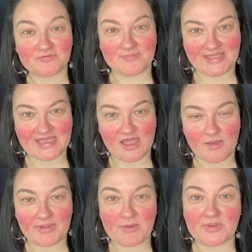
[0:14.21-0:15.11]

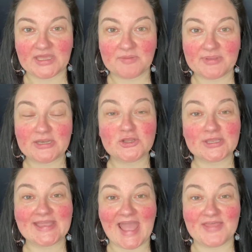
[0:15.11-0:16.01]
makeup, and we're going to be
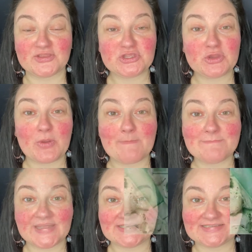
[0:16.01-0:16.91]
looking at the new
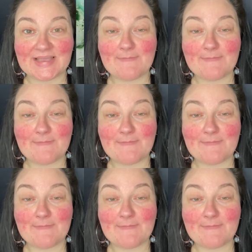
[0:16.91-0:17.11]
Mint